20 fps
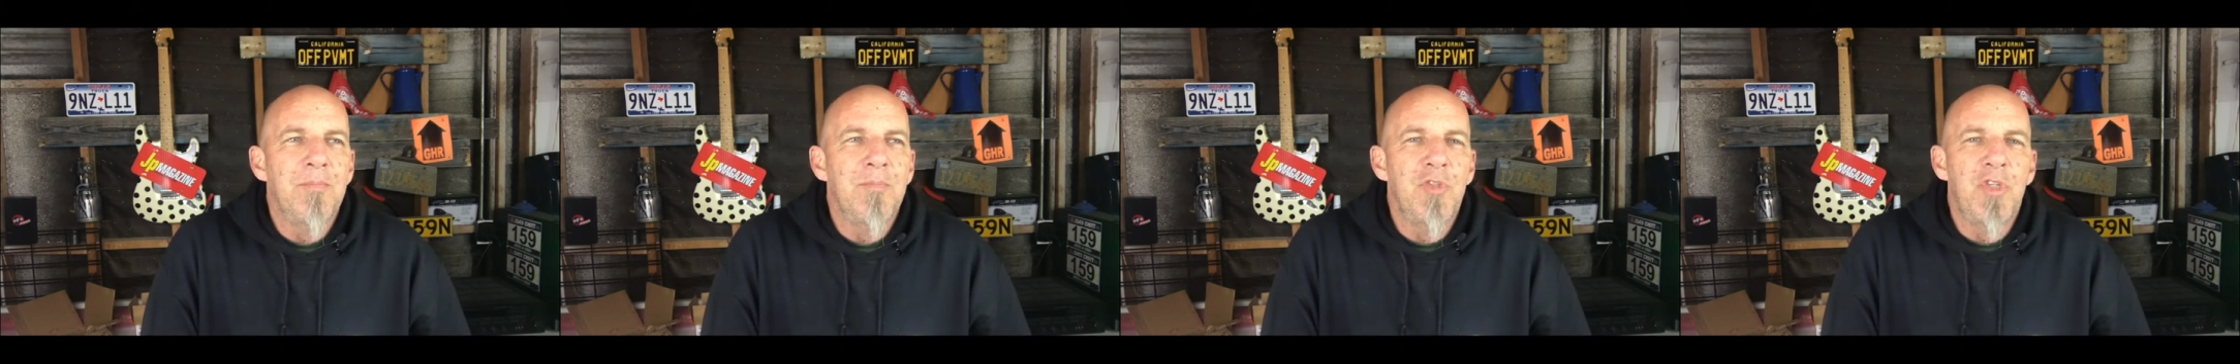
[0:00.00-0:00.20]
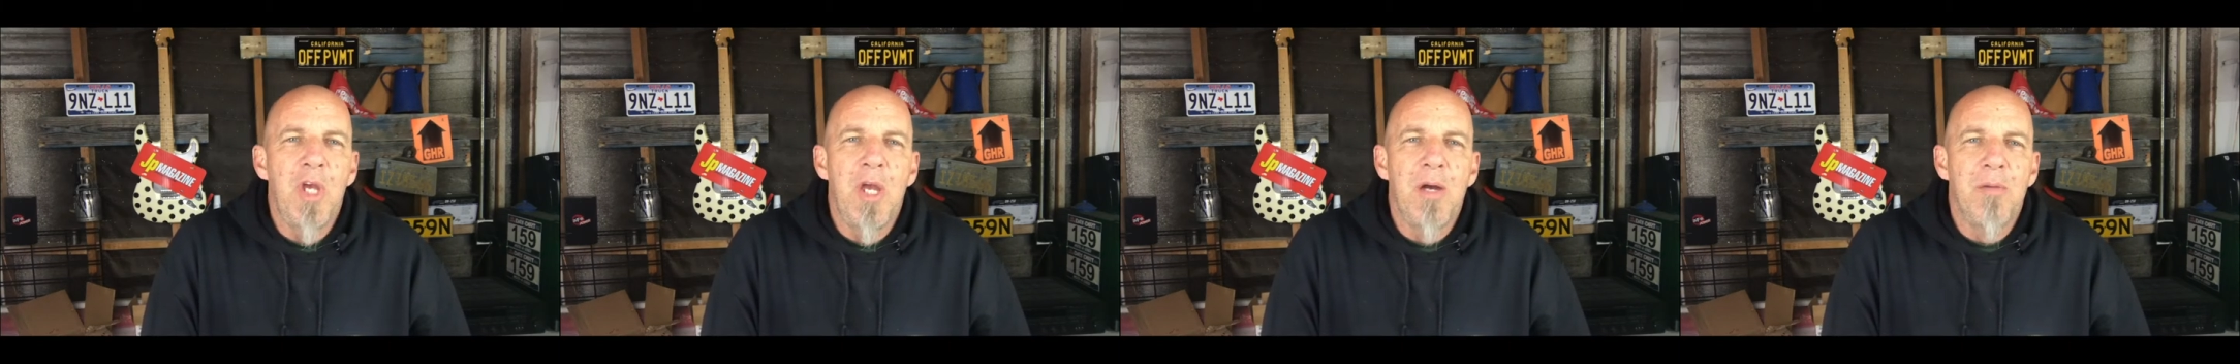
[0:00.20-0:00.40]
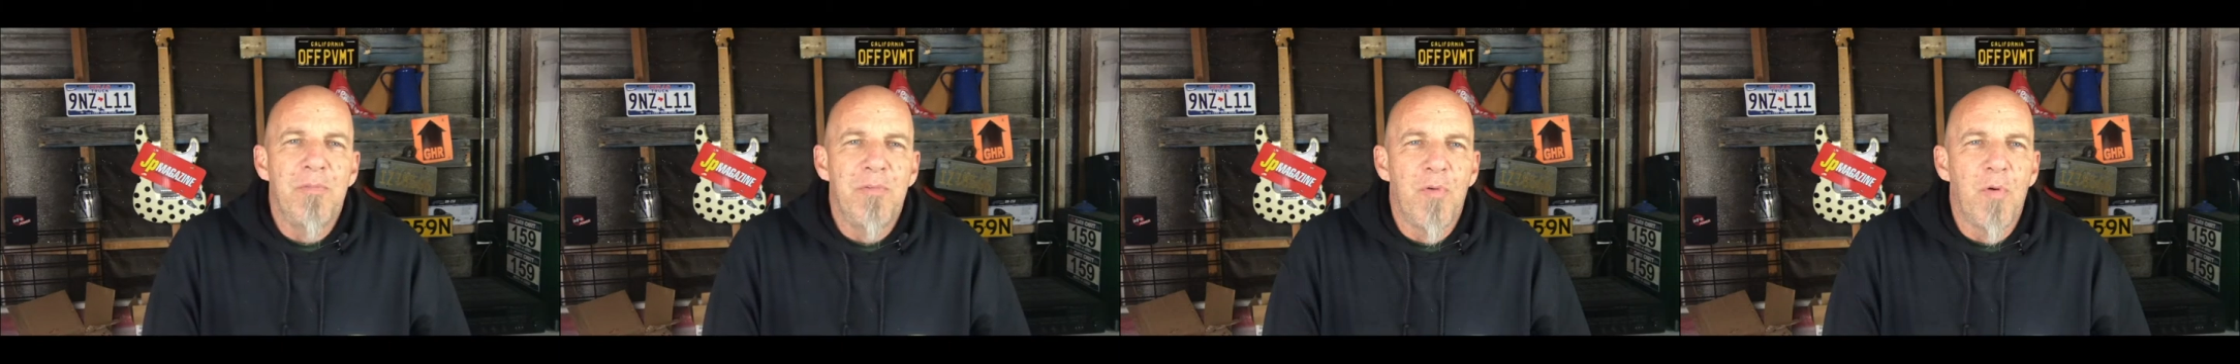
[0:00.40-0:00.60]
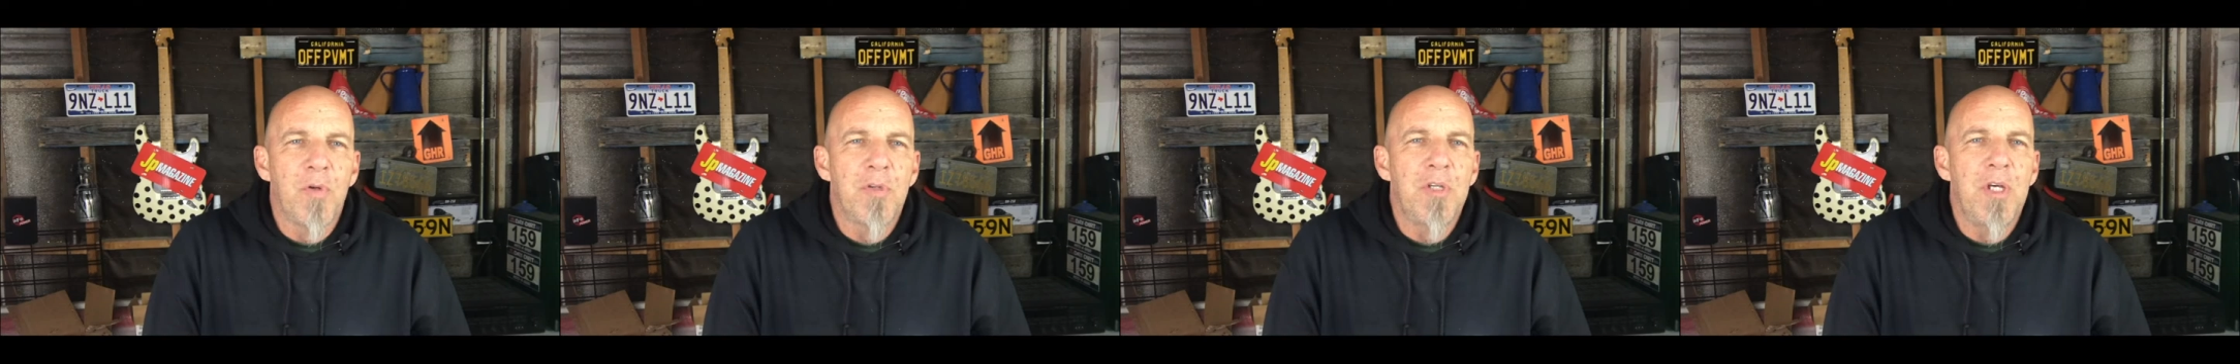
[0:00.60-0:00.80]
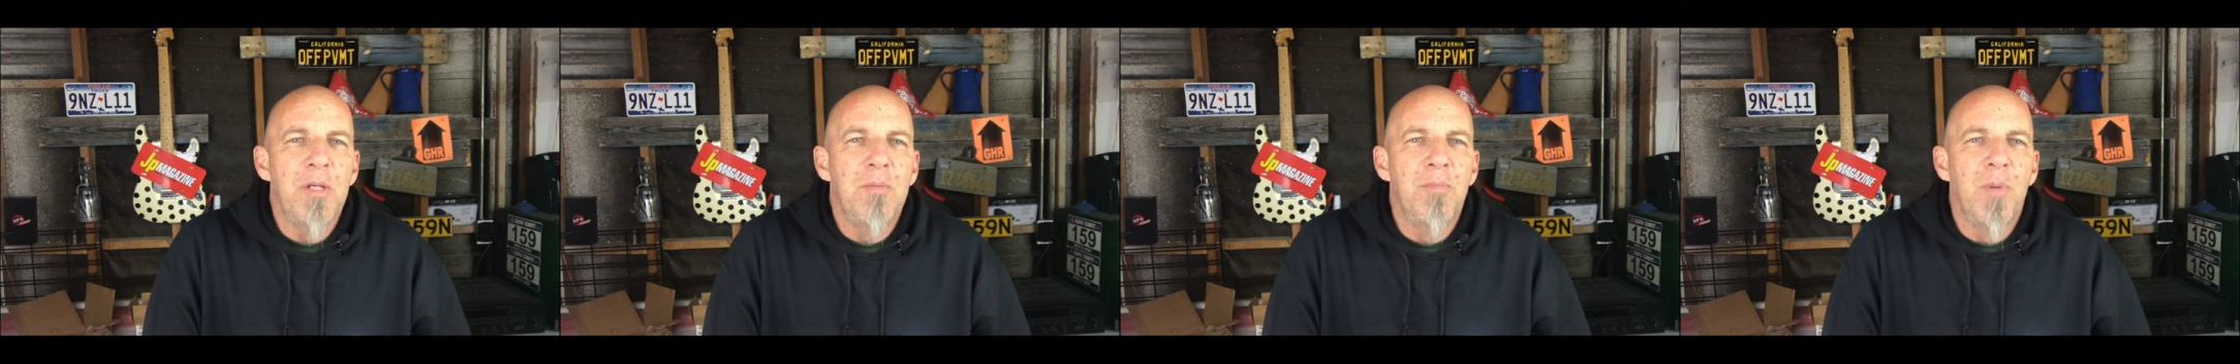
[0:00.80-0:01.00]
GM
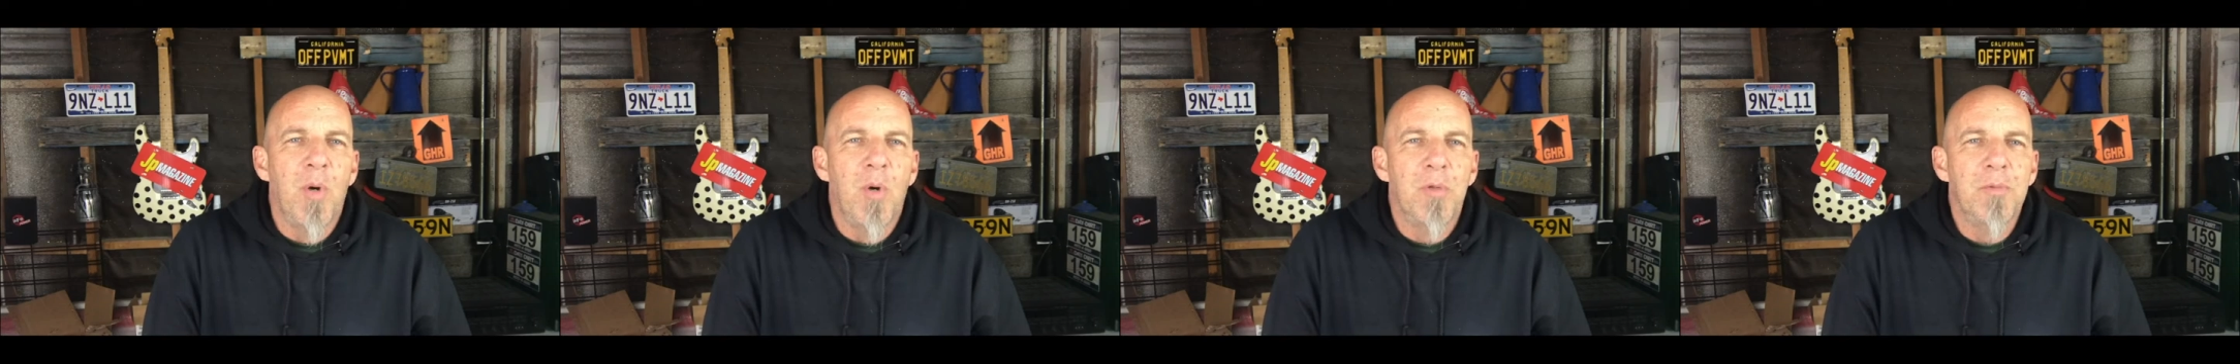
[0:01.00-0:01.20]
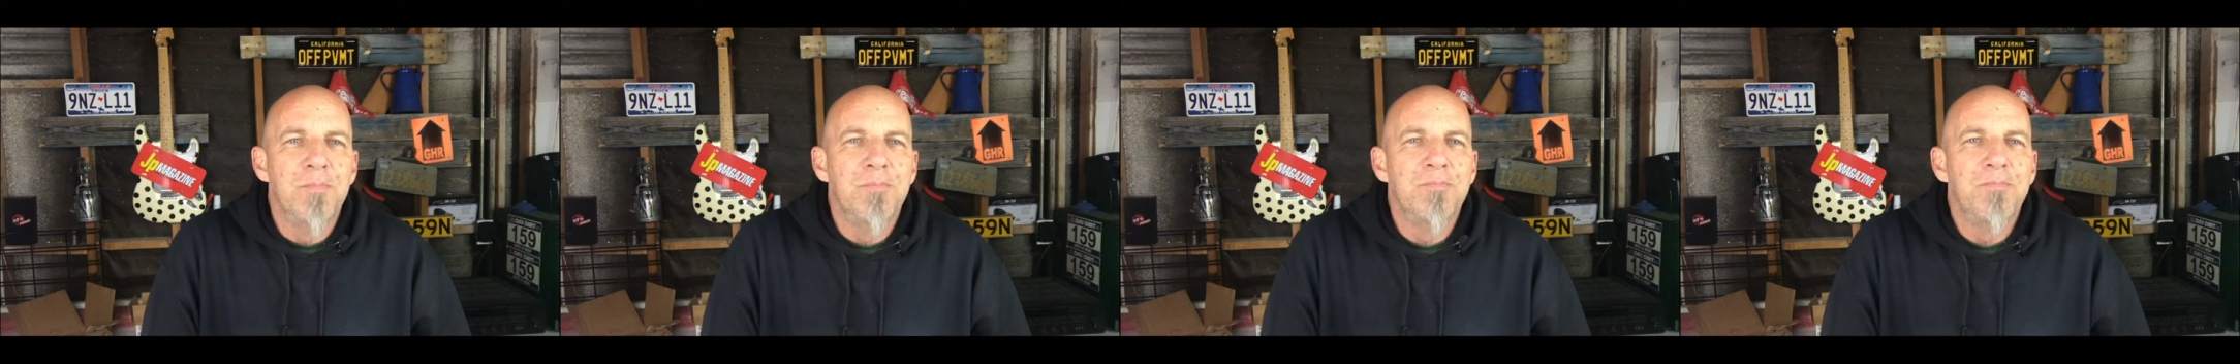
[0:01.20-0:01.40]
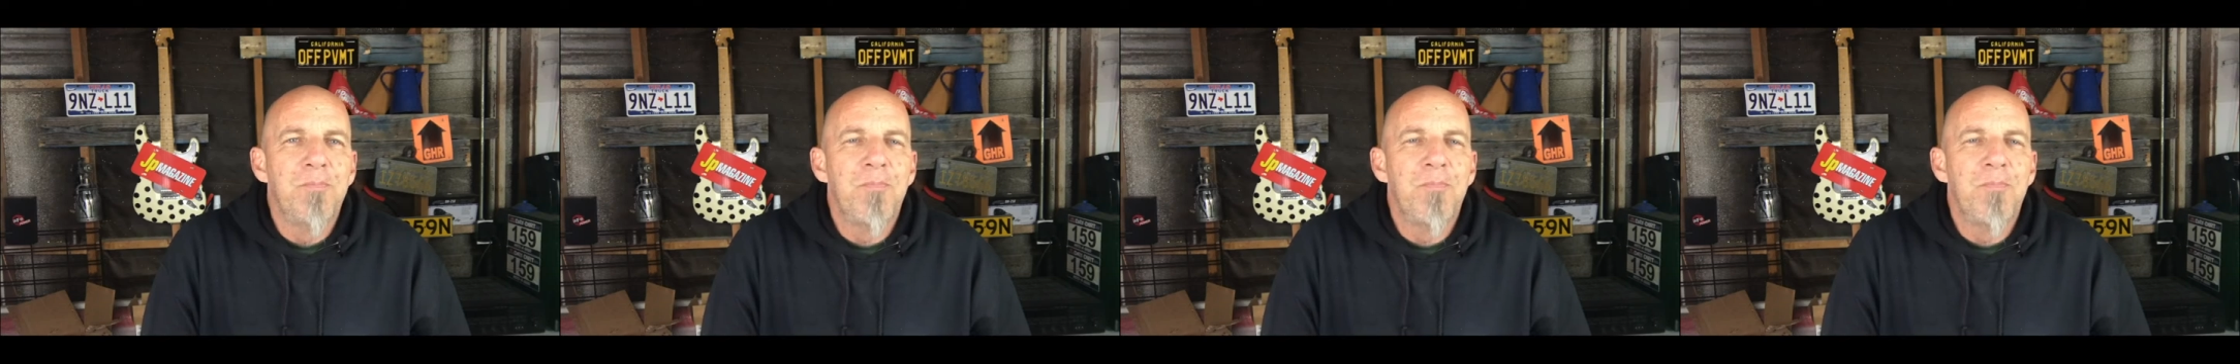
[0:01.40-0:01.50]
14 bolt.